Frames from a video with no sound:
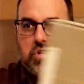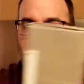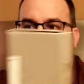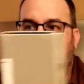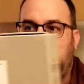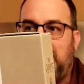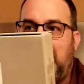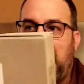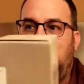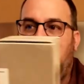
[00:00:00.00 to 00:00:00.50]

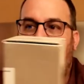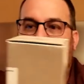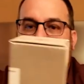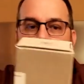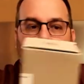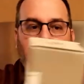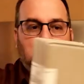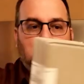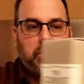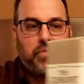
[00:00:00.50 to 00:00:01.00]
region's name,
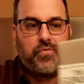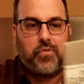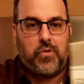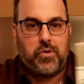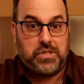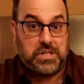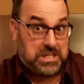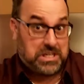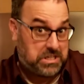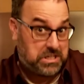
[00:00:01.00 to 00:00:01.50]
but as
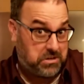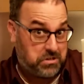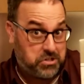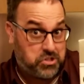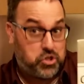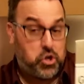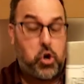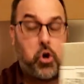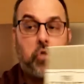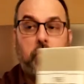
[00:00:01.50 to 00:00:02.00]
far as I can tell,
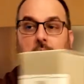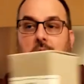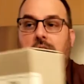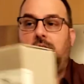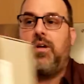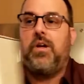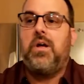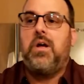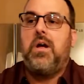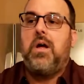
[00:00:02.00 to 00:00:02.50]
it's
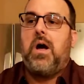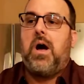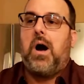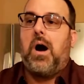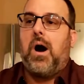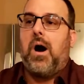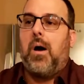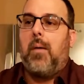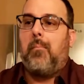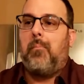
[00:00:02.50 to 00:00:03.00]
correct.
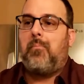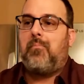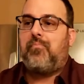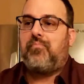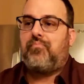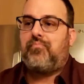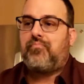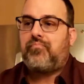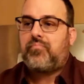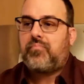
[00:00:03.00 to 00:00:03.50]

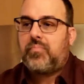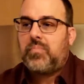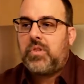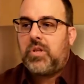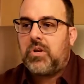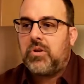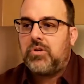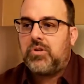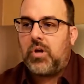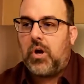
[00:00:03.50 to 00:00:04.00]

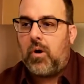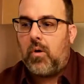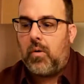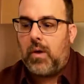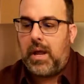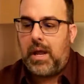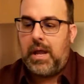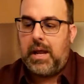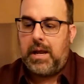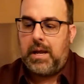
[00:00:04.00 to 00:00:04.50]
So,
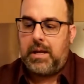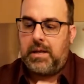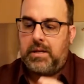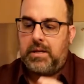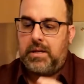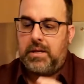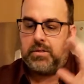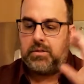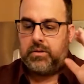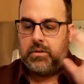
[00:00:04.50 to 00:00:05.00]

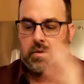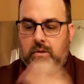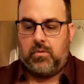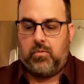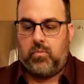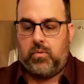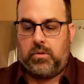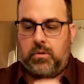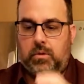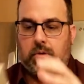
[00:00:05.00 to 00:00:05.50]
and, you
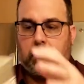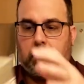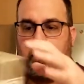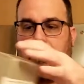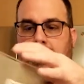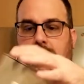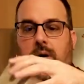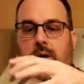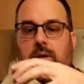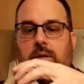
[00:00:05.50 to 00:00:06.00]
know, what
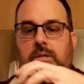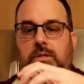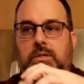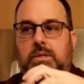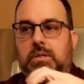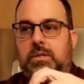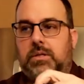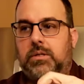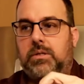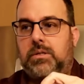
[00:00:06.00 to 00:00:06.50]
they're telling
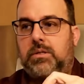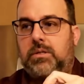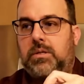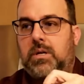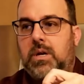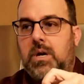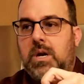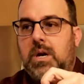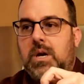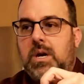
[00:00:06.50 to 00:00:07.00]
us
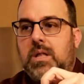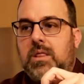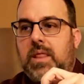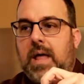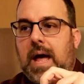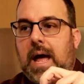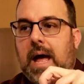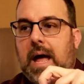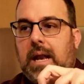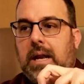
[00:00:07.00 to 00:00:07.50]
is
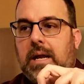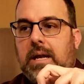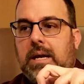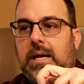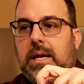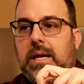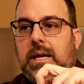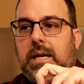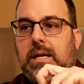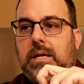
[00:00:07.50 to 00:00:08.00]
that
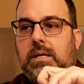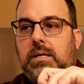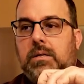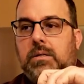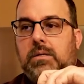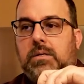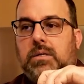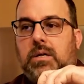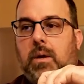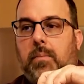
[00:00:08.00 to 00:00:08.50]
it
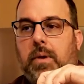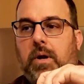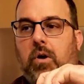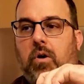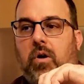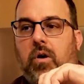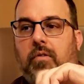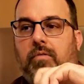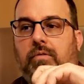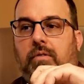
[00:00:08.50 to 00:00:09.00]
is
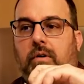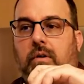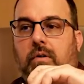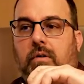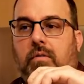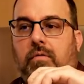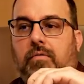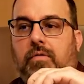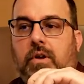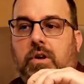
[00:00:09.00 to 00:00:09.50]
coming off
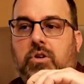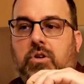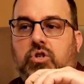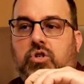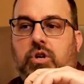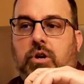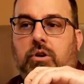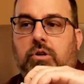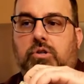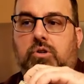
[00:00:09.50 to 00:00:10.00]
of
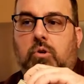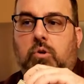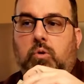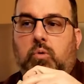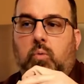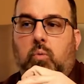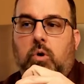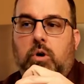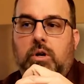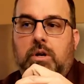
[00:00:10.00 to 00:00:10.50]

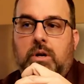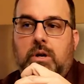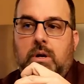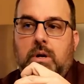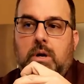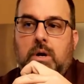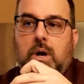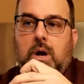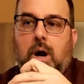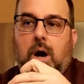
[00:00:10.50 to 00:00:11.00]
sherry-soaked wood.
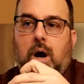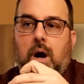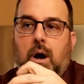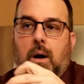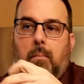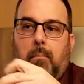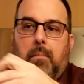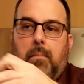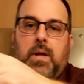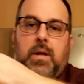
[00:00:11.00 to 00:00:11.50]

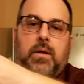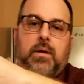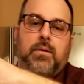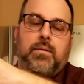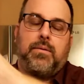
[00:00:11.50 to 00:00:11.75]
I'm